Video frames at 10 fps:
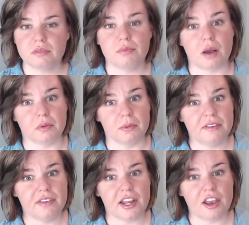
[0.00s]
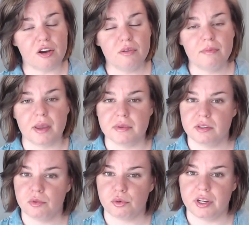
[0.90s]
probably video, maybe
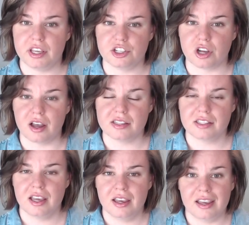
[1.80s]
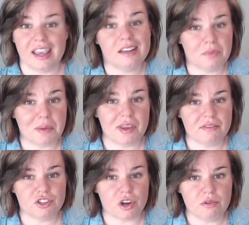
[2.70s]
some 3D shots, and maybe
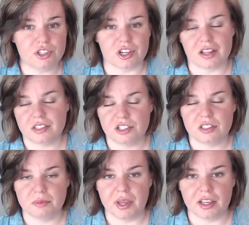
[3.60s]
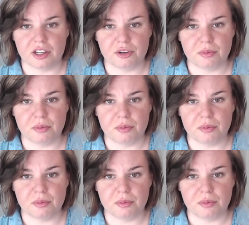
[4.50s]
even drone shots, just depending on your